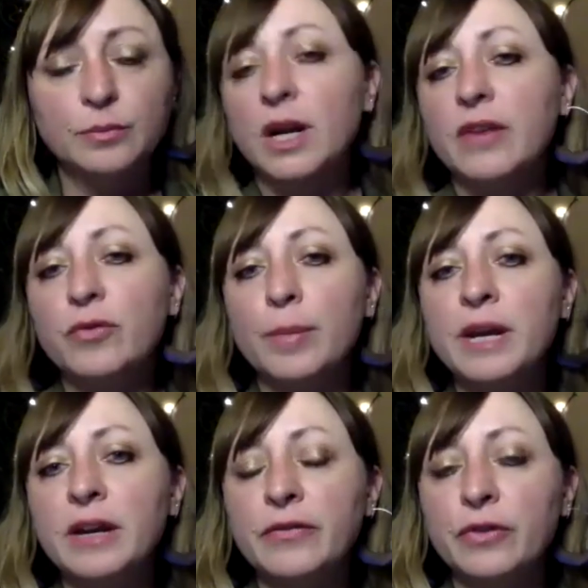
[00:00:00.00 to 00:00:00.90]
If we're
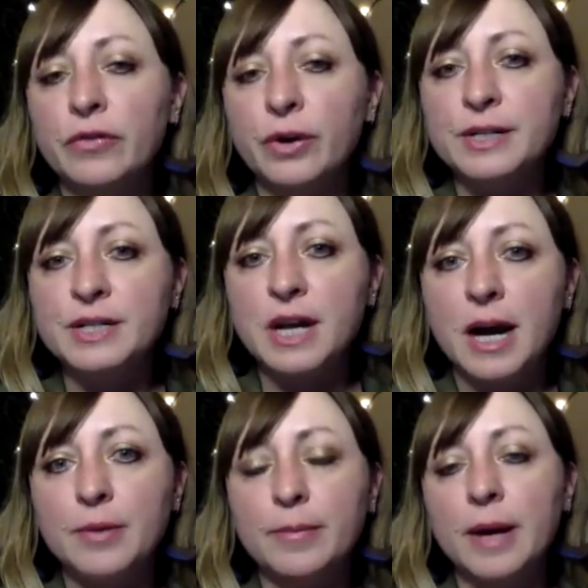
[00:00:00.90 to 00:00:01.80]
meeting for the first
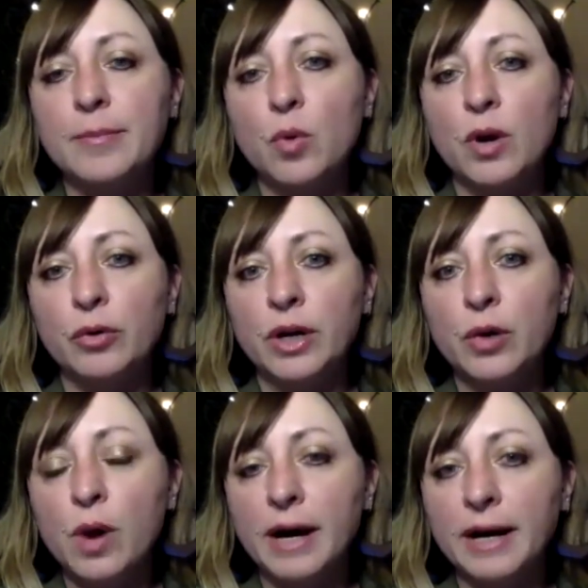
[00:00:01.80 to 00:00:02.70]
time, you might be wondering
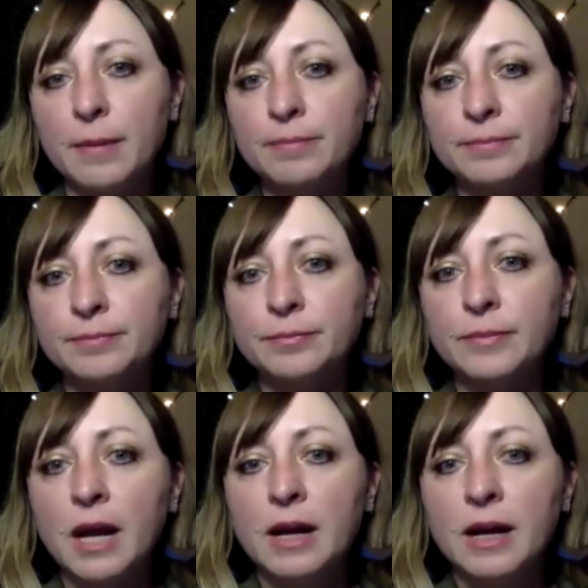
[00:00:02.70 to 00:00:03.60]
who I am.
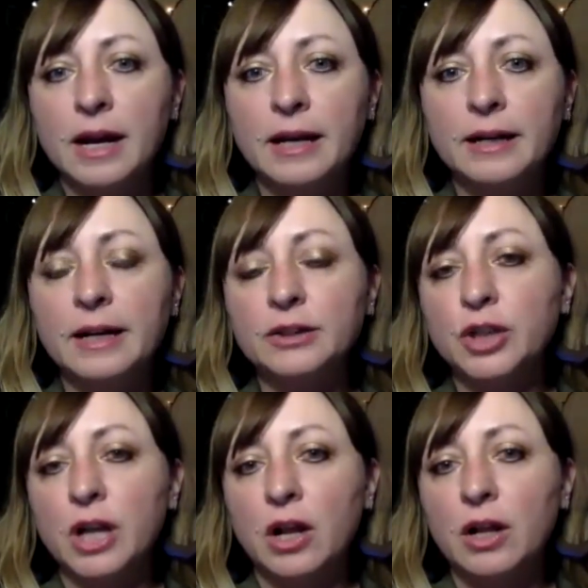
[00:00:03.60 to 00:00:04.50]
In a
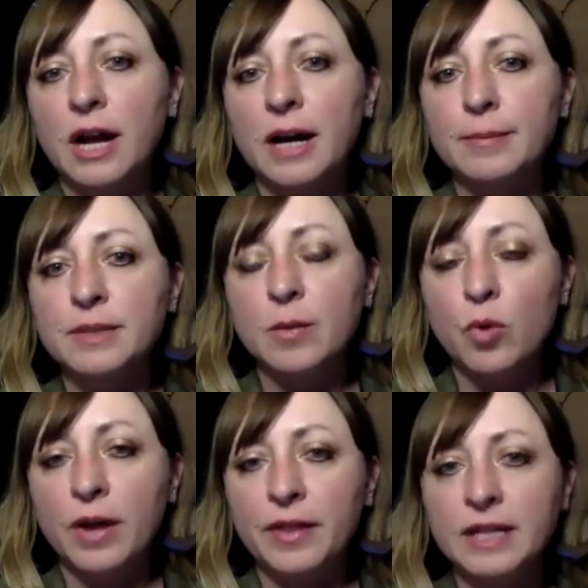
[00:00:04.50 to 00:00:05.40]
nutshell, I'm
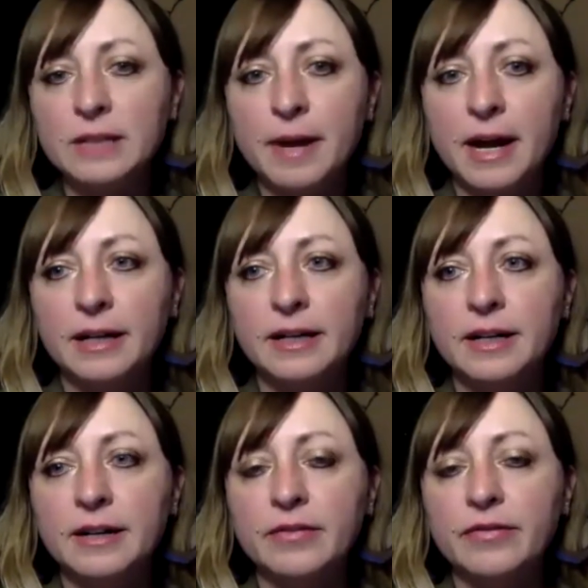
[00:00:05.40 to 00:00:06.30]
someone that's
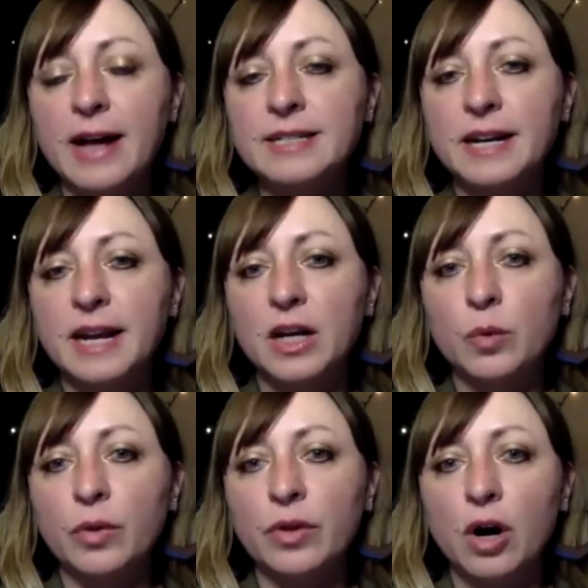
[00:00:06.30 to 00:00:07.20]
been fascinated
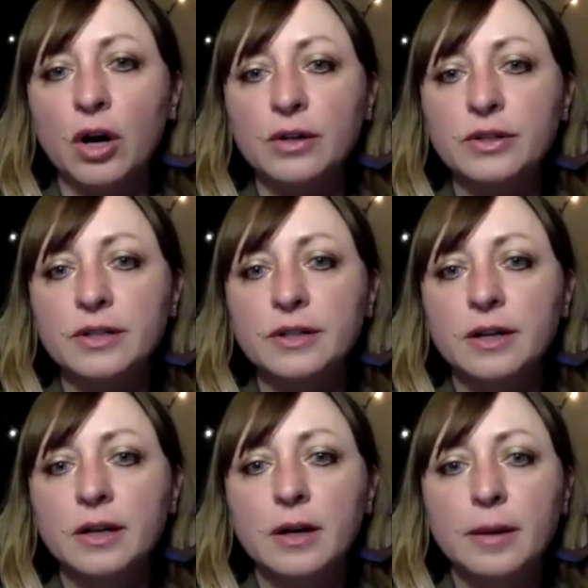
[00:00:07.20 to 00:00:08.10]
with art
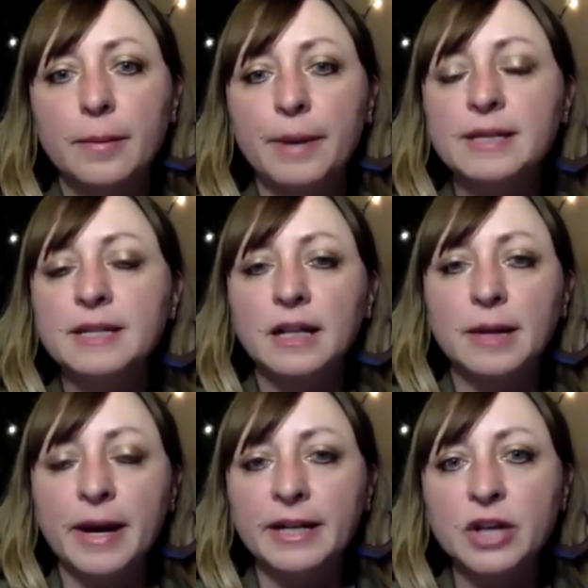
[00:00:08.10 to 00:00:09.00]
basically
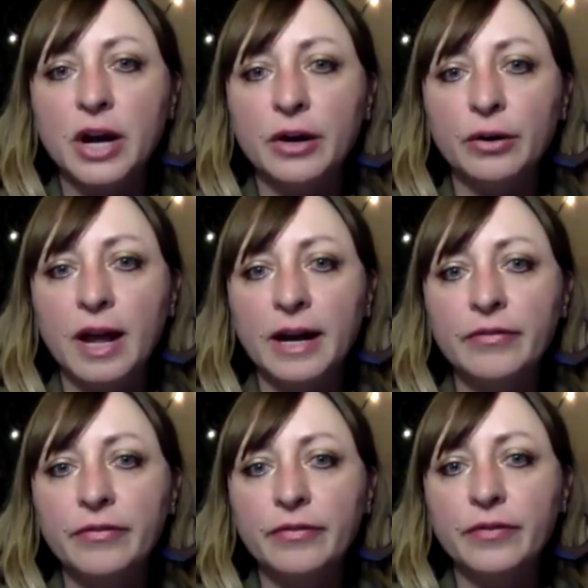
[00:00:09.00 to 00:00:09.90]
my entire
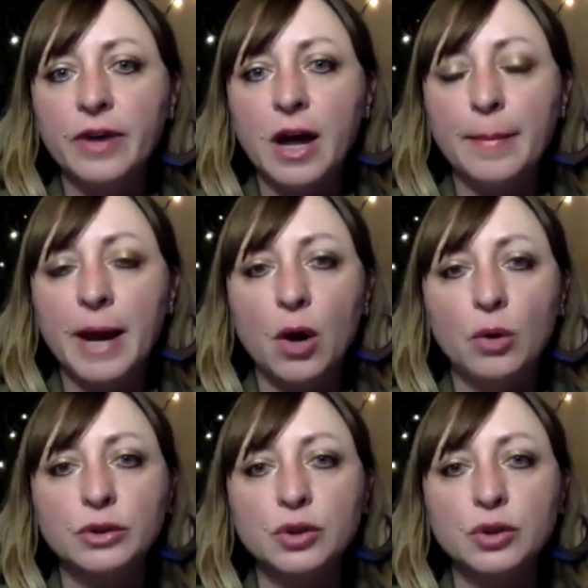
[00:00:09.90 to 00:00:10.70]
life. About